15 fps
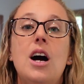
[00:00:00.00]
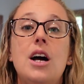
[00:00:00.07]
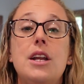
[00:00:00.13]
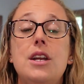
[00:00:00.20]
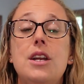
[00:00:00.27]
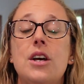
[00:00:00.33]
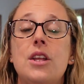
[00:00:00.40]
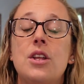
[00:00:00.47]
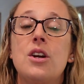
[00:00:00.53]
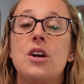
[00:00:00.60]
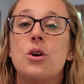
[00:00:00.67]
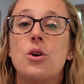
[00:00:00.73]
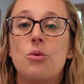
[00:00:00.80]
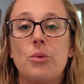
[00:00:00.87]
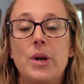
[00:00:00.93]
Another
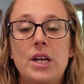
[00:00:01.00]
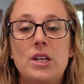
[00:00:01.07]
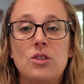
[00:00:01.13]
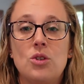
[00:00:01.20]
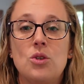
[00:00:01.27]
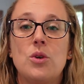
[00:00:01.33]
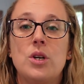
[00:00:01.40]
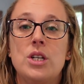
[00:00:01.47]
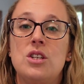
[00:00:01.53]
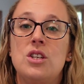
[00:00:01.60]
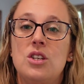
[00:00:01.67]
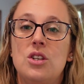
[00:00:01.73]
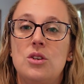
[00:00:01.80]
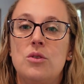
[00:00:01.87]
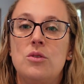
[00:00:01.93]
great story to
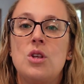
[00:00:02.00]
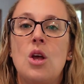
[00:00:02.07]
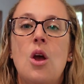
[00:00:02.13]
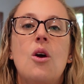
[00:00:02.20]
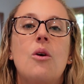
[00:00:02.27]
use